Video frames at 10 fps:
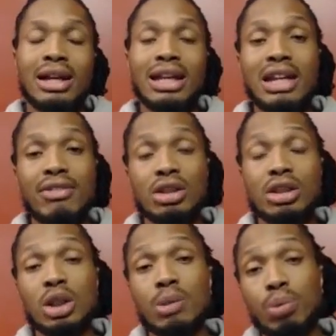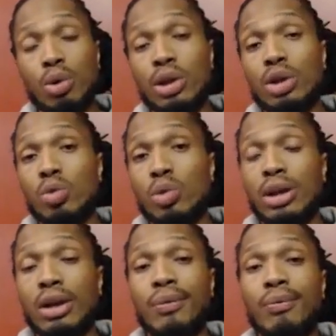even to the point to
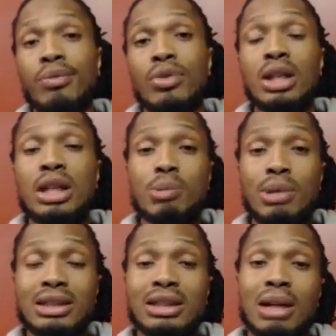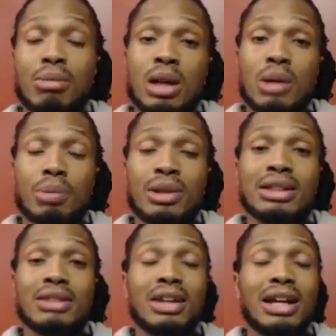where these big time companies,
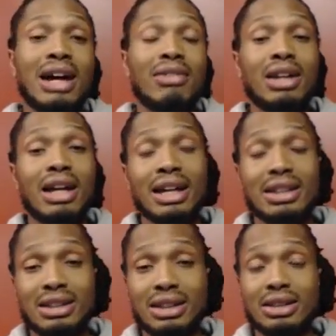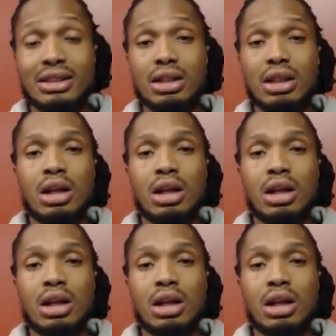if they have an excess